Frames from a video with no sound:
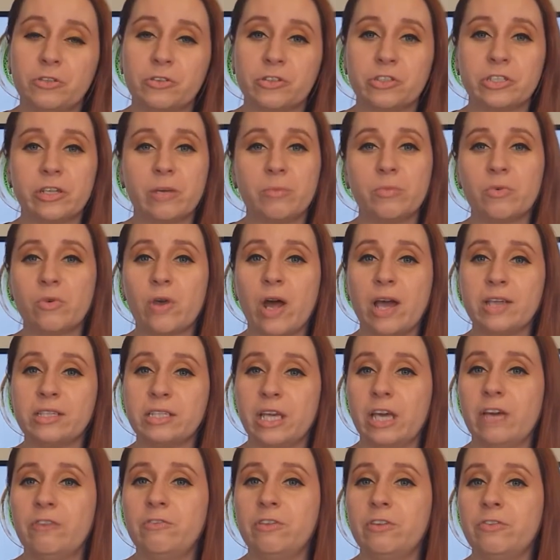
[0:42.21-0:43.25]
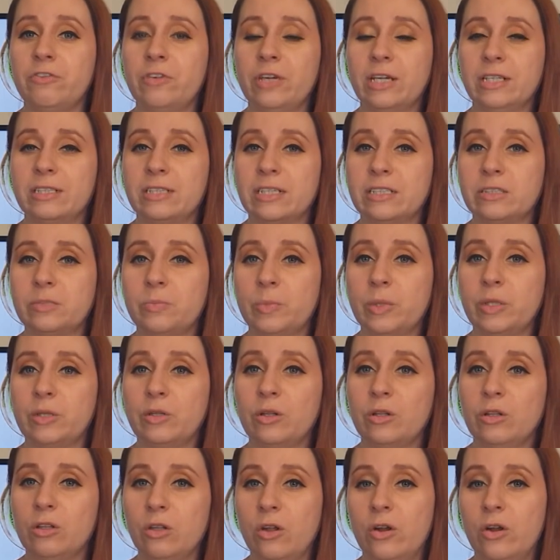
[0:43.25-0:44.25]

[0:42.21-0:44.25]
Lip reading: to summarize everything that's been